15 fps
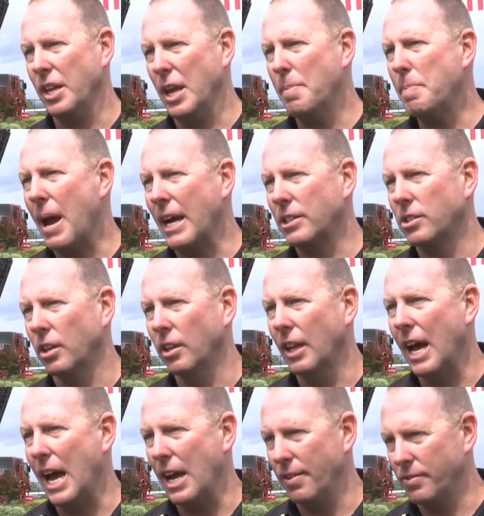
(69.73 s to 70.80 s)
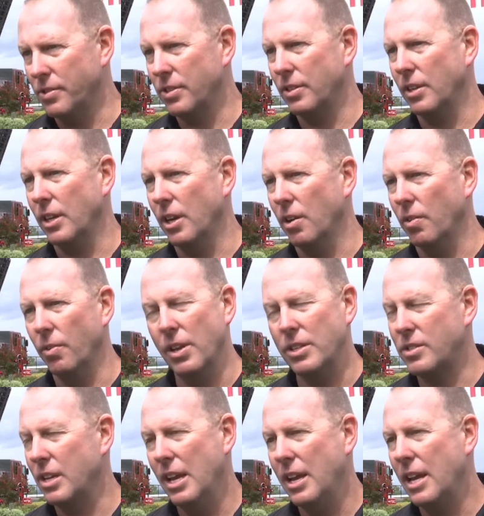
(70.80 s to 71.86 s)
the impacts on lives, you know,
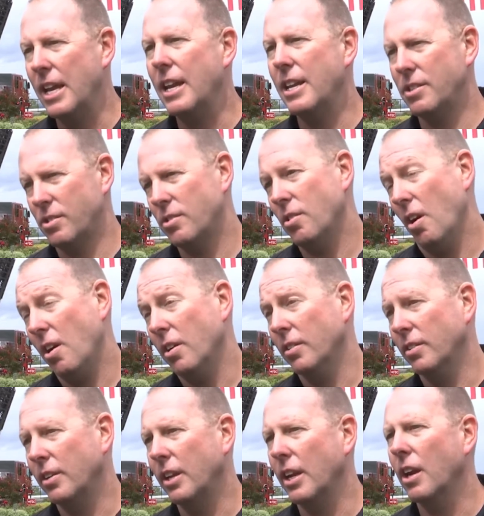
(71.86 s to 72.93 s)
it's it hits us hard,